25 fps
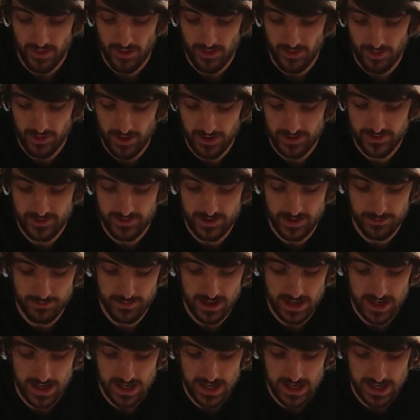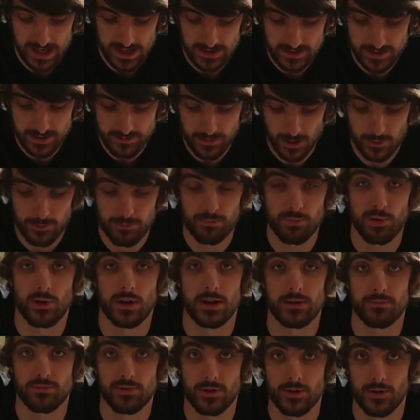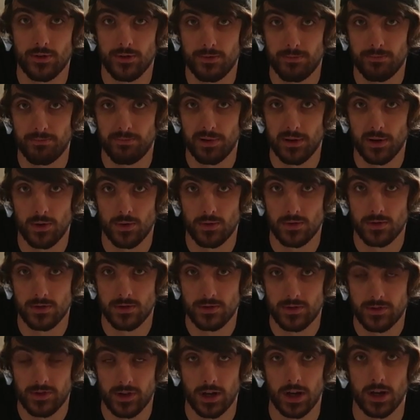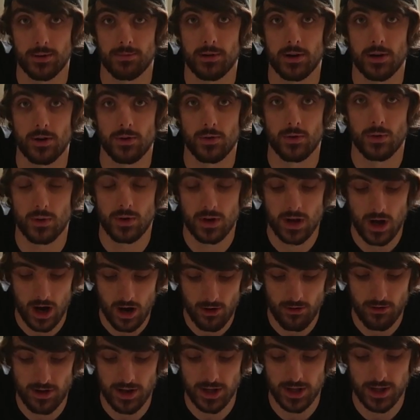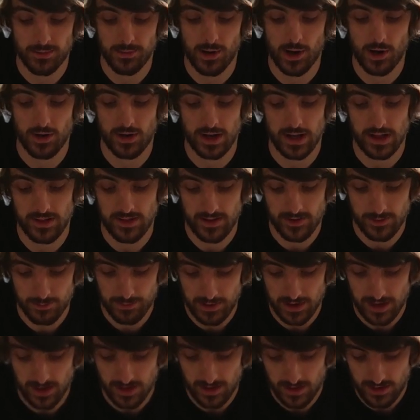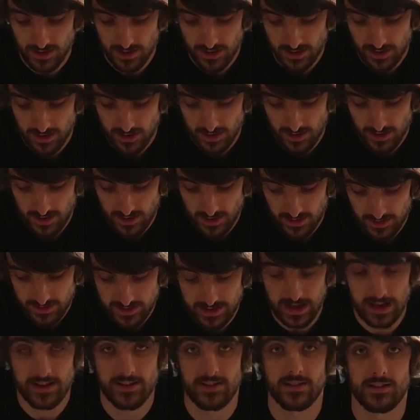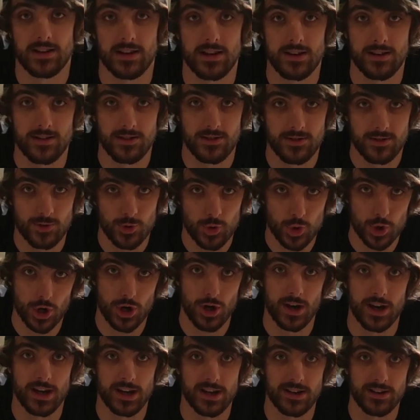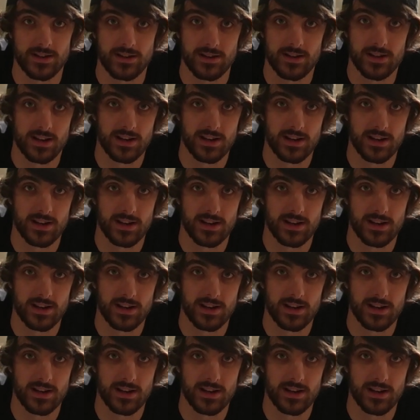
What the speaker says: This to me is the most bulletproof built turbo currently on the market that's been tested, tried,